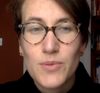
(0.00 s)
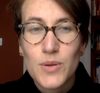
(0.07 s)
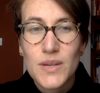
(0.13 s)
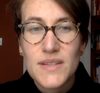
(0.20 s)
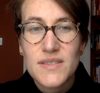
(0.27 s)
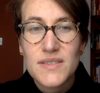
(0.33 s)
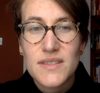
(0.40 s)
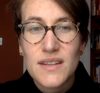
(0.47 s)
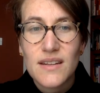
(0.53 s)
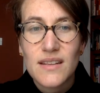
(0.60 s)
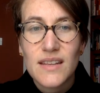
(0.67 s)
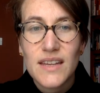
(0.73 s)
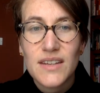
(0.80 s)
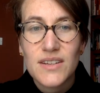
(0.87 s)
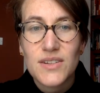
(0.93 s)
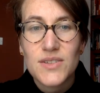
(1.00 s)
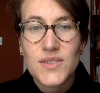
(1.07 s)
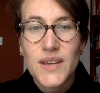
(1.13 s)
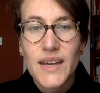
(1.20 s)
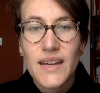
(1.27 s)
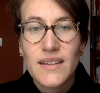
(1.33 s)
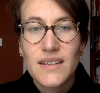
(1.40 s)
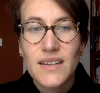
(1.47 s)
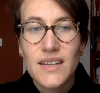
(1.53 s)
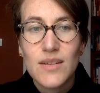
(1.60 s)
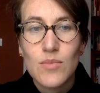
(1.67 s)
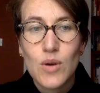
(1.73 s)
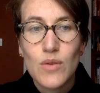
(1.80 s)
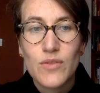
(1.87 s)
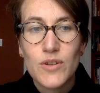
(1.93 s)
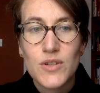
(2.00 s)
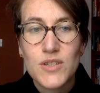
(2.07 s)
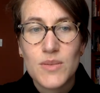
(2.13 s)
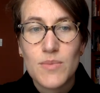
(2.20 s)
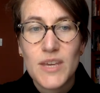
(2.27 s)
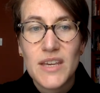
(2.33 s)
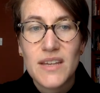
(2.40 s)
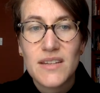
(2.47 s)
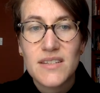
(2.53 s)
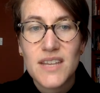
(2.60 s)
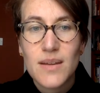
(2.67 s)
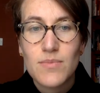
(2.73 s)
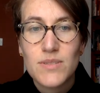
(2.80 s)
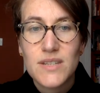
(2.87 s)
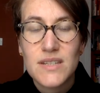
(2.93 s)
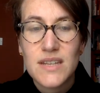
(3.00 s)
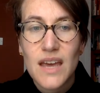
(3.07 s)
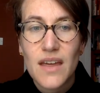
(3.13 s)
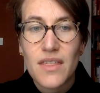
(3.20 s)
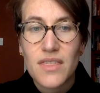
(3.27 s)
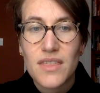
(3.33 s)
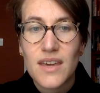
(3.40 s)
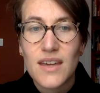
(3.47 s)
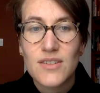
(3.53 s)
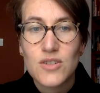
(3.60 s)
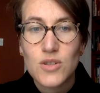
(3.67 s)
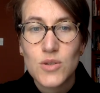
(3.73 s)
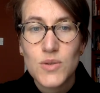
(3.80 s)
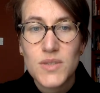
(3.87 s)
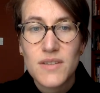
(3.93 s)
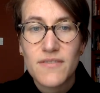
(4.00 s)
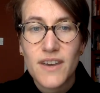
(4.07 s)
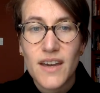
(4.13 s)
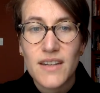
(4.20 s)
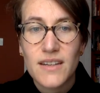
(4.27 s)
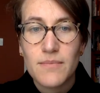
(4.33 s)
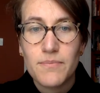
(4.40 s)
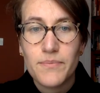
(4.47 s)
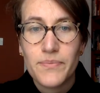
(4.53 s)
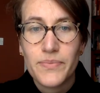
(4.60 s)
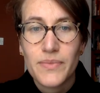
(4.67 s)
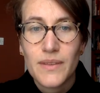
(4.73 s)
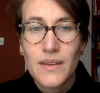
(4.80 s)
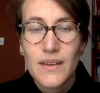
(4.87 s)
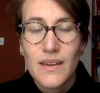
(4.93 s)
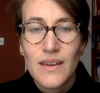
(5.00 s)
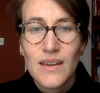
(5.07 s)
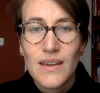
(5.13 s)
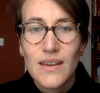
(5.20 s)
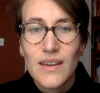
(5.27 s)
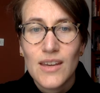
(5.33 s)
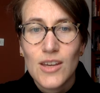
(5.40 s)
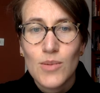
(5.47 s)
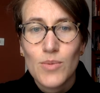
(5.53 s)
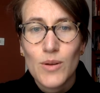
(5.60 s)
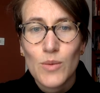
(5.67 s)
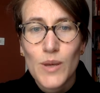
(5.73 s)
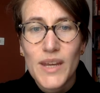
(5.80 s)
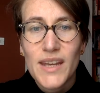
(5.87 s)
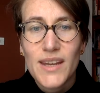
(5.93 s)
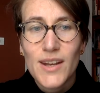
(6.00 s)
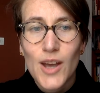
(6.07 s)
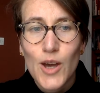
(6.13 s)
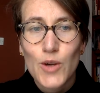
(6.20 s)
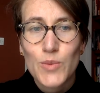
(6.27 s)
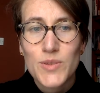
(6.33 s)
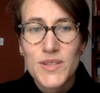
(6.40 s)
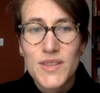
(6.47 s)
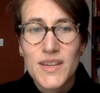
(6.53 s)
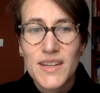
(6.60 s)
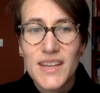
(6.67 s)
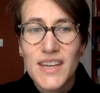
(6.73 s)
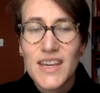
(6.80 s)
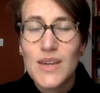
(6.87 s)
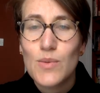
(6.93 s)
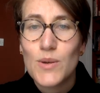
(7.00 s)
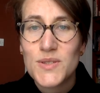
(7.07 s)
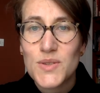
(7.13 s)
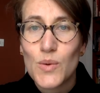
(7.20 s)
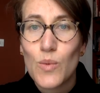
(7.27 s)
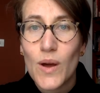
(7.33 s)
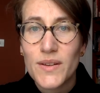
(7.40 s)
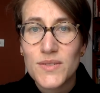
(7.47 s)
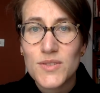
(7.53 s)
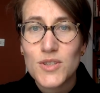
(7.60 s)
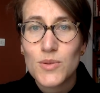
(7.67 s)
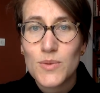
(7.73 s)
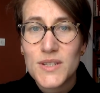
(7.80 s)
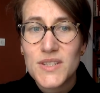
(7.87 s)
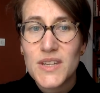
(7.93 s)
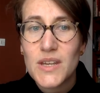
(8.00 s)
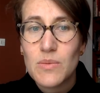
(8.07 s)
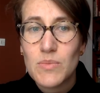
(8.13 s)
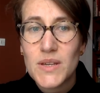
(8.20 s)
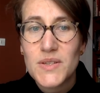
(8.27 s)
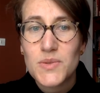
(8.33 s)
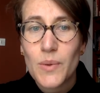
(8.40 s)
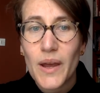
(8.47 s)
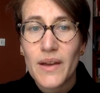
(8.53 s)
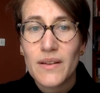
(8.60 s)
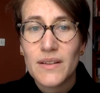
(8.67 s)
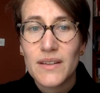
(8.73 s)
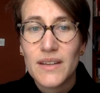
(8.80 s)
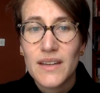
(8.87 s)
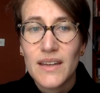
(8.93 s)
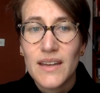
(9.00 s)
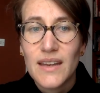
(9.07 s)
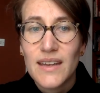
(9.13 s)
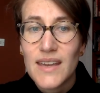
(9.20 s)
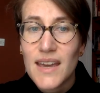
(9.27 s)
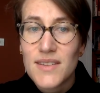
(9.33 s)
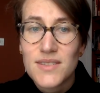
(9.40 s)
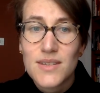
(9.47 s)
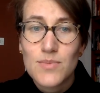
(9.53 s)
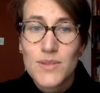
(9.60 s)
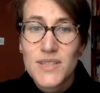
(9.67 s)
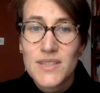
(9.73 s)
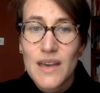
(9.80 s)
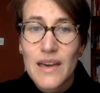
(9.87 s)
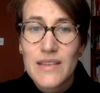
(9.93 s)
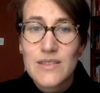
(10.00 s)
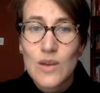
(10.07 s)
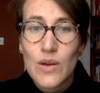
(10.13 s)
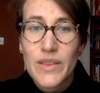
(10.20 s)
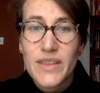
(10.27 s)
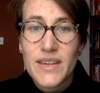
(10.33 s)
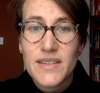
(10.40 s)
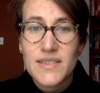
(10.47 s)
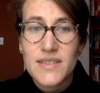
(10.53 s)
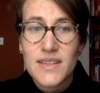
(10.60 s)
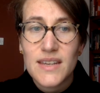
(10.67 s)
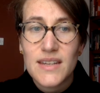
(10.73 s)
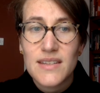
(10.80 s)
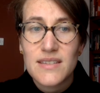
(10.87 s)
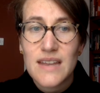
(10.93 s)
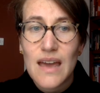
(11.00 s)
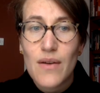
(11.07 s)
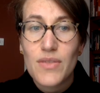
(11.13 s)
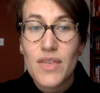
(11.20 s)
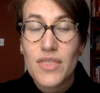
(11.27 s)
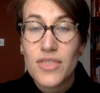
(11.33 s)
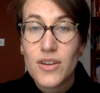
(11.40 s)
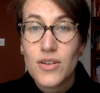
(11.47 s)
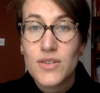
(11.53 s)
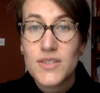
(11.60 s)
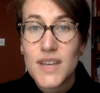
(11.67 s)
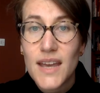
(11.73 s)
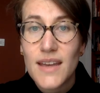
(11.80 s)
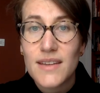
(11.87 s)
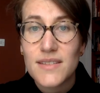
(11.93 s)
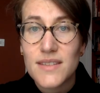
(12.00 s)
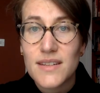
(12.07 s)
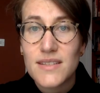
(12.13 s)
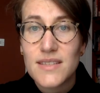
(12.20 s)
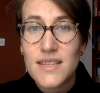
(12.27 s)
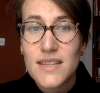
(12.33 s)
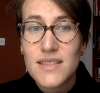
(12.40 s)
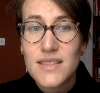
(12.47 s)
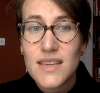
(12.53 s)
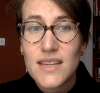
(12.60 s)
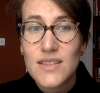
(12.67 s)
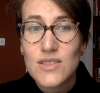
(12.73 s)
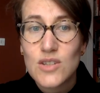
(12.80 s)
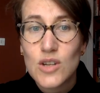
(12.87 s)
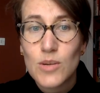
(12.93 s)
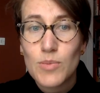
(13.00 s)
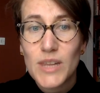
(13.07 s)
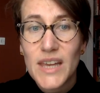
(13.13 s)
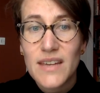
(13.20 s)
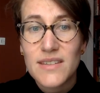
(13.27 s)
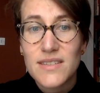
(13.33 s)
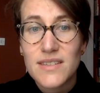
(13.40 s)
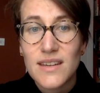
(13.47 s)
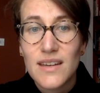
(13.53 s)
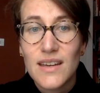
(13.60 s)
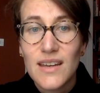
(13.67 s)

priests and leaders handed him over to be condemned to death and crucified him. But we had hoped that he was the one to redeem Israel. Yes, and besides all this, it is now the third day since these things took place.